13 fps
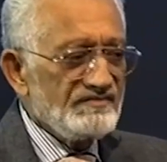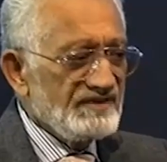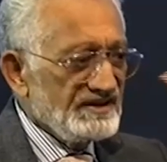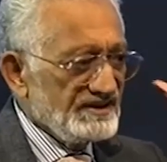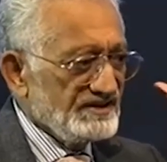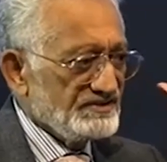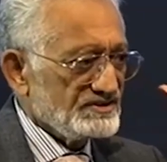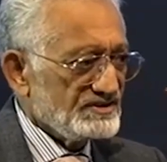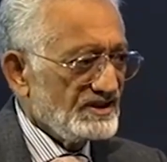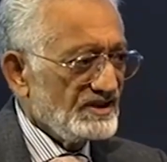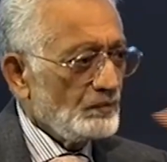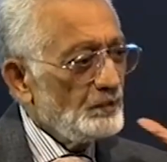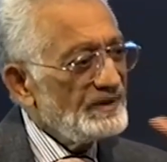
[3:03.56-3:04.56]
East.
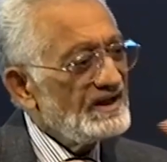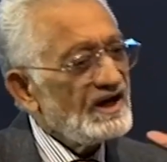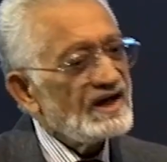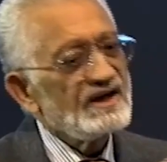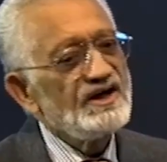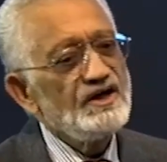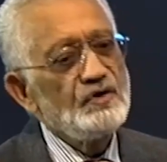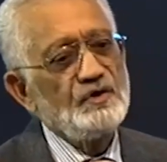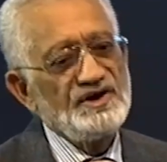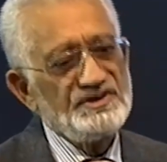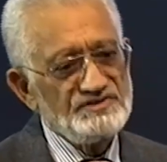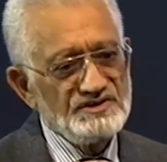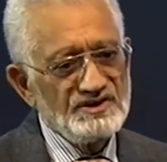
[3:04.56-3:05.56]
We are
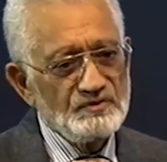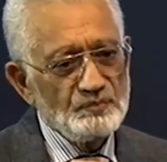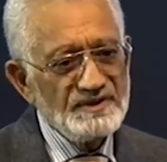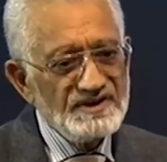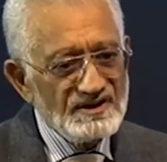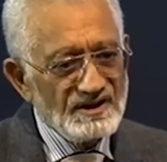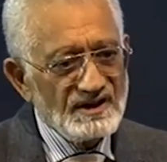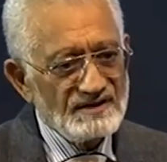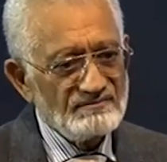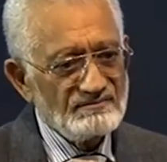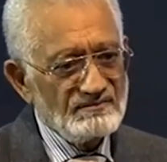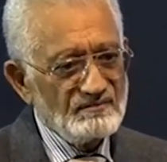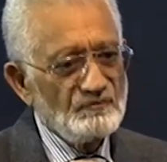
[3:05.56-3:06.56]
Indo-Asians. We
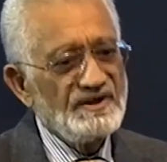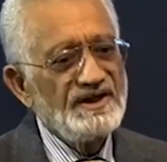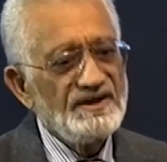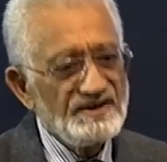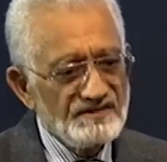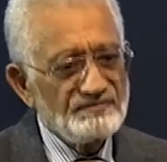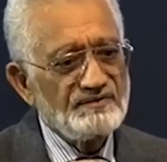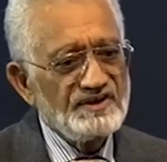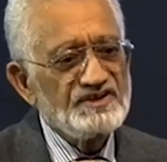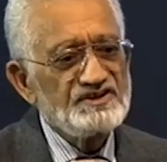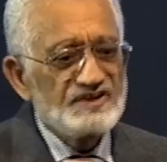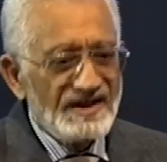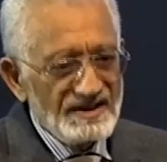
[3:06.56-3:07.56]
are very different
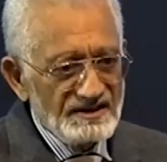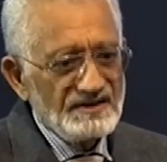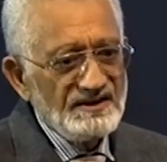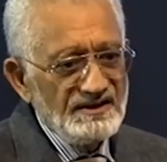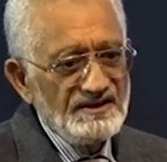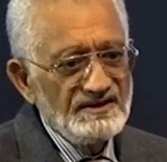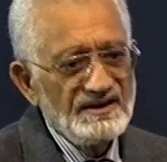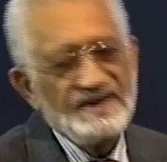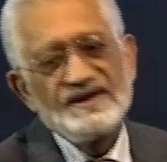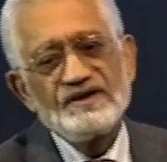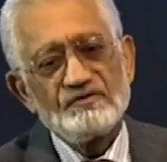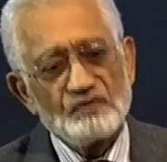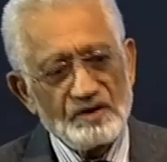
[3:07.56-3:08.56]
genetically and
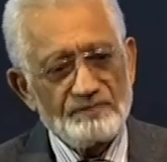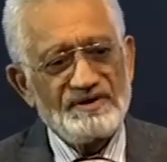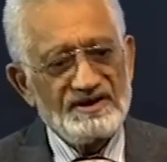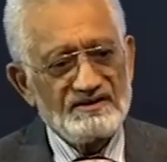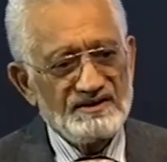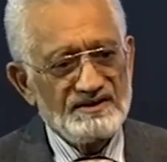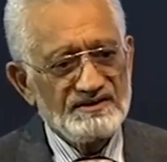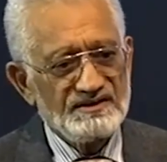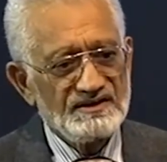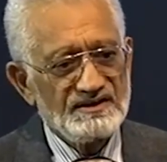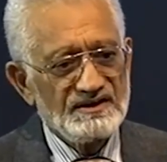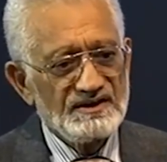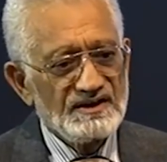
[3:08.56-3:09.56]
environmentally.
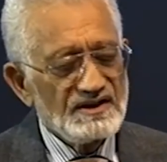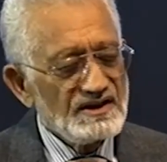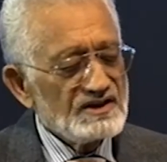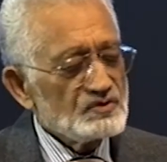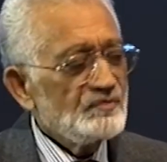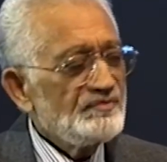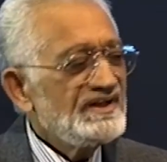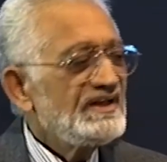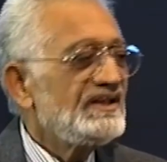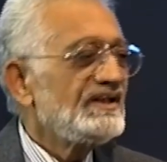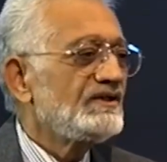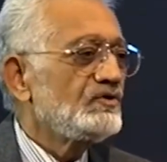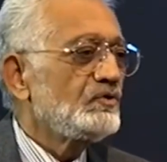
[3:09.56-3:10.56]
So we
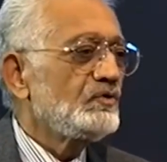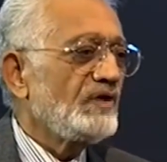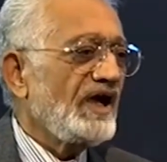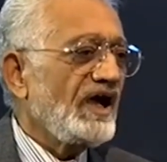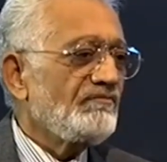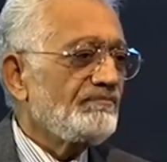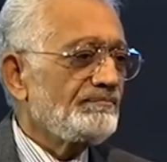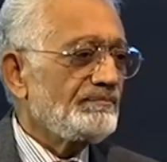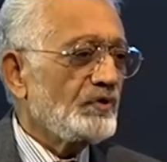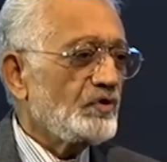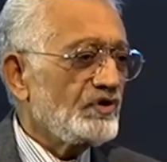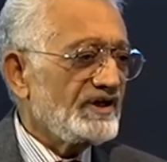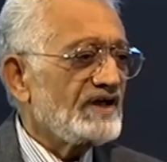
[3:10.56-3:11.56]
need to have
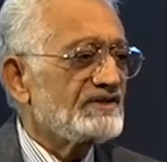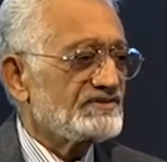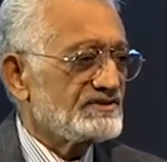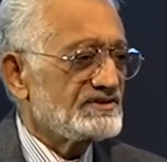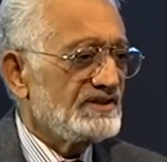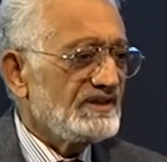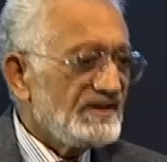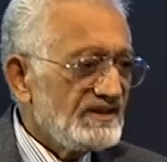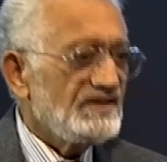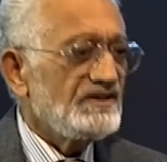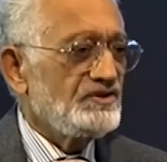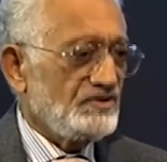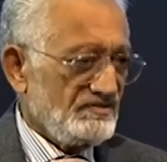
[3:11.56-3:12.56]
products in the
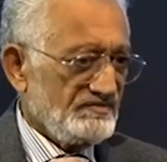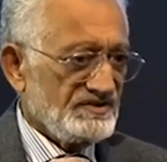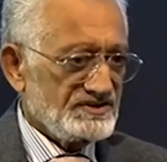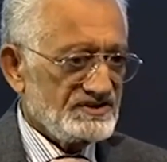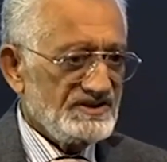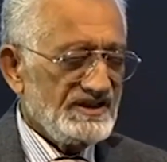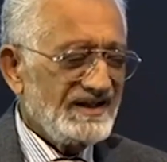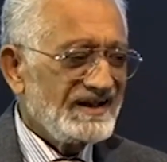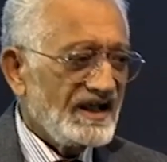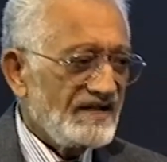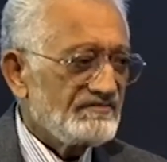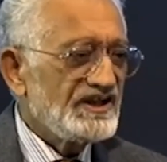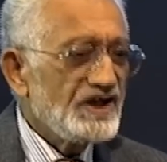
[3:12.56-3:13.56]
university and
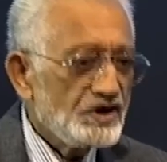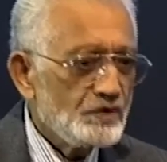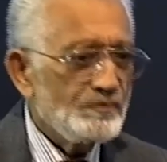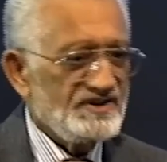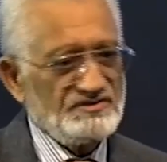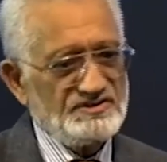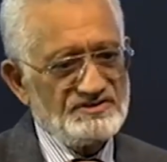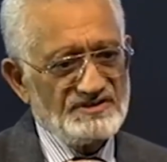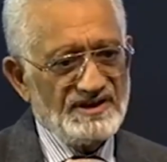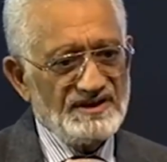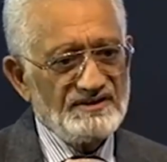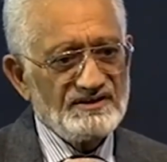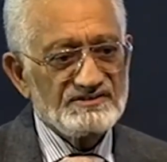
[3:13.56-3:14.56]
have incubation
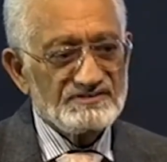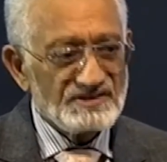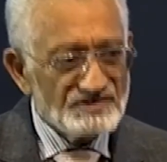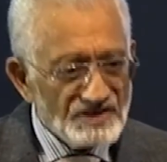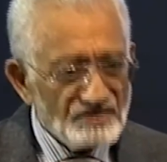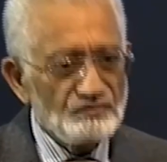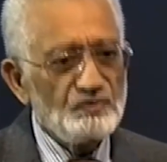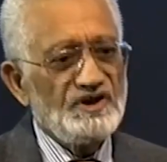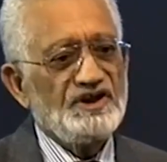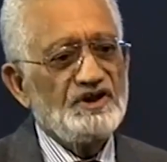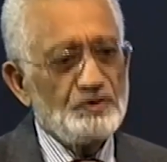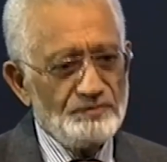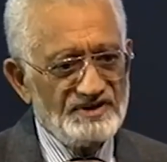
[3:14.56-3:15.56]
centers, successful
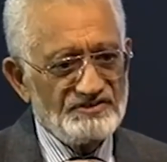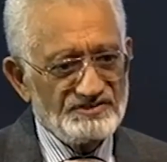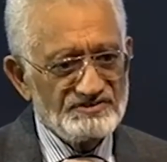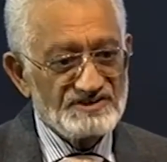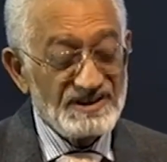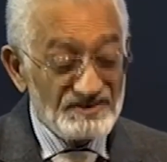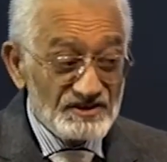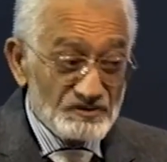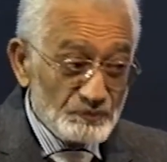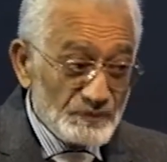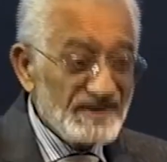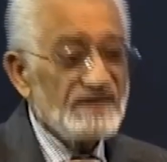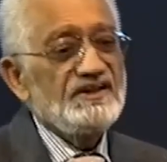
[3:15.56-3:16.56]
incubation centers
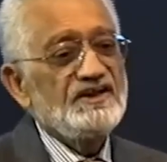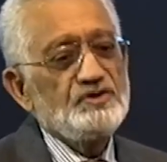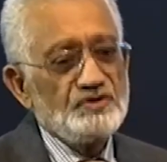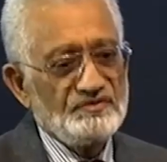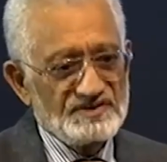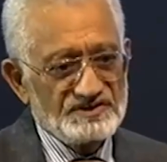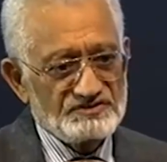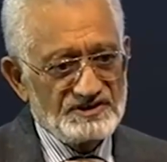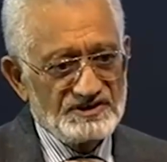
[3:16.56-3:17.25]
within the university.